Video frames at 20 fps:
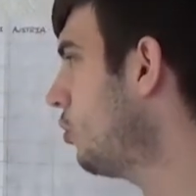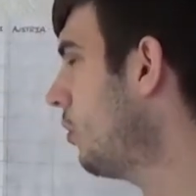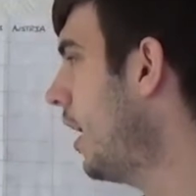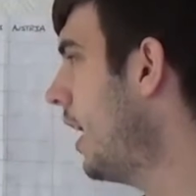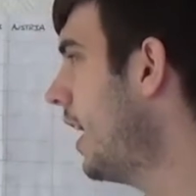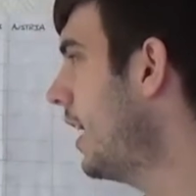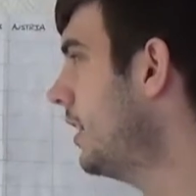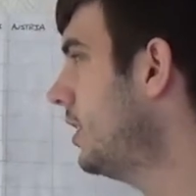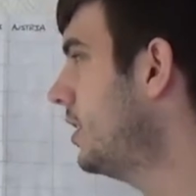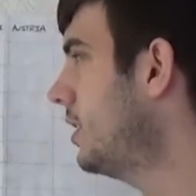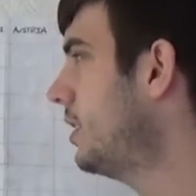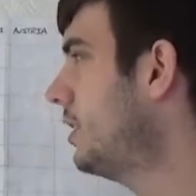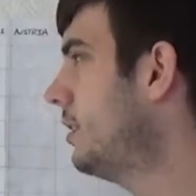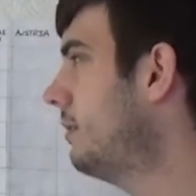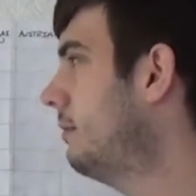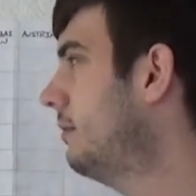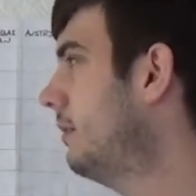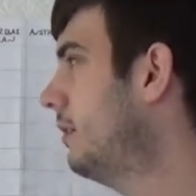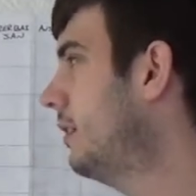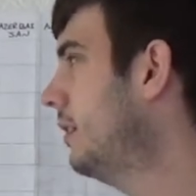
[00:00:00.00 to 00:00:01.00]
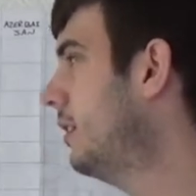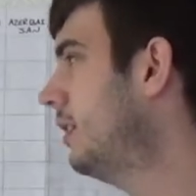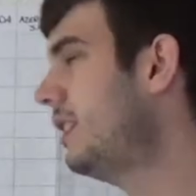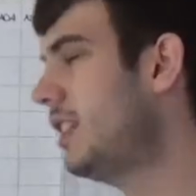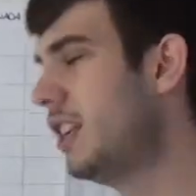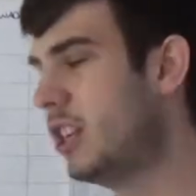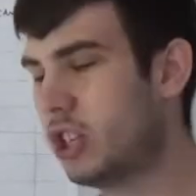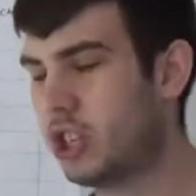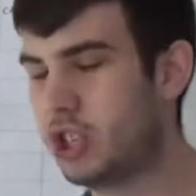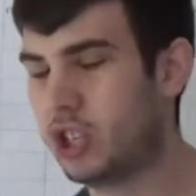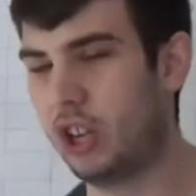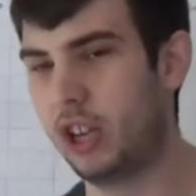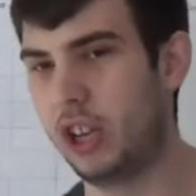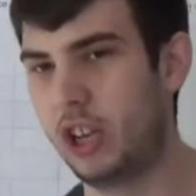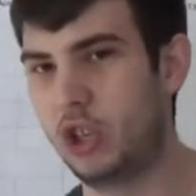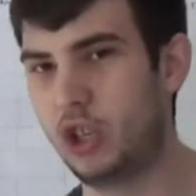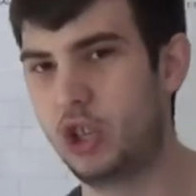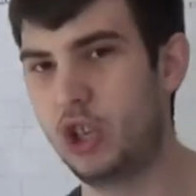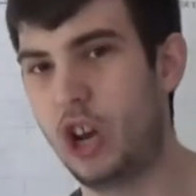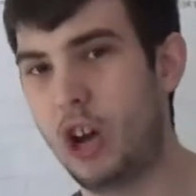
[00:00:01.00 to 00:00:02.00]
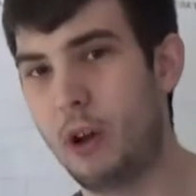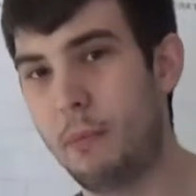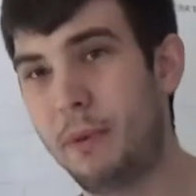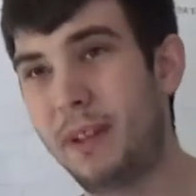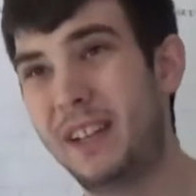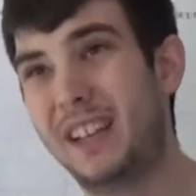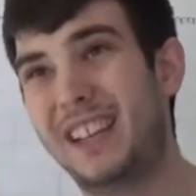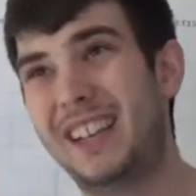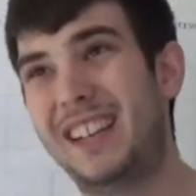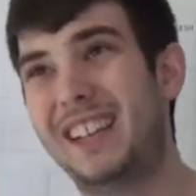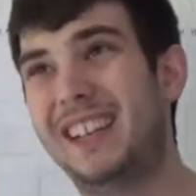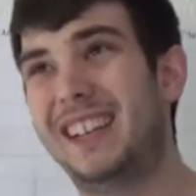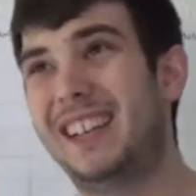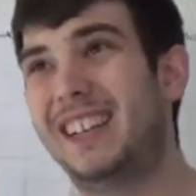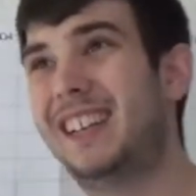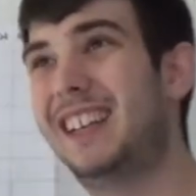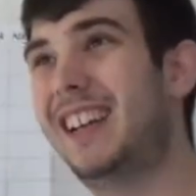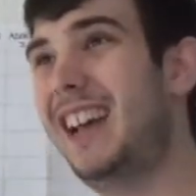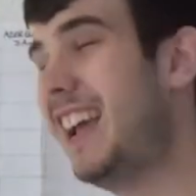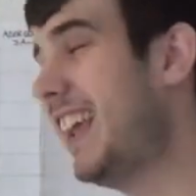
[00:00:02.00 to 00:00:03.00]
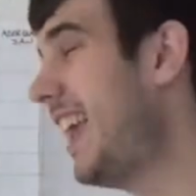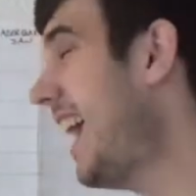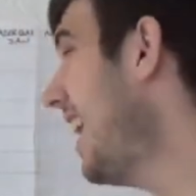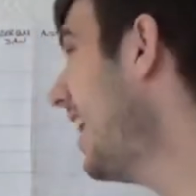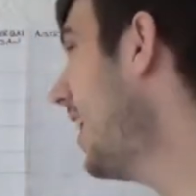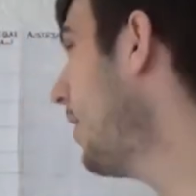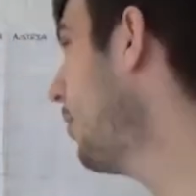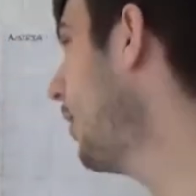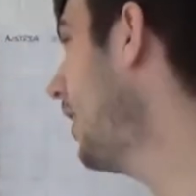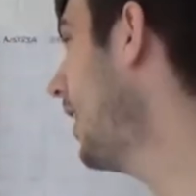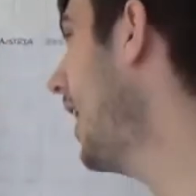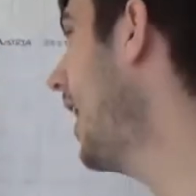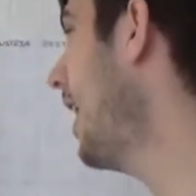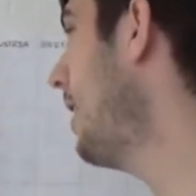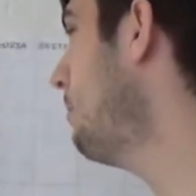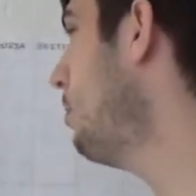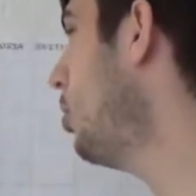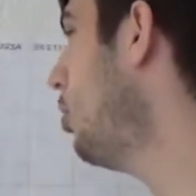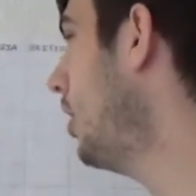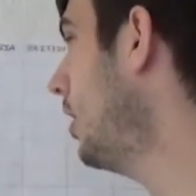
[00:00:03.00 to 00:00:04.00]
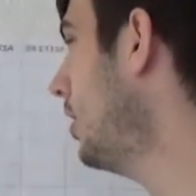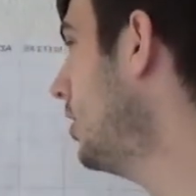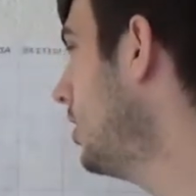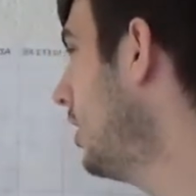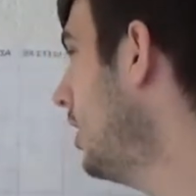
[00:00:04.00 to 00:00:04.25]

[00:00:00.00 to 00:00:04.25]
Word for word: race, did a solid job. Again, I think eight points.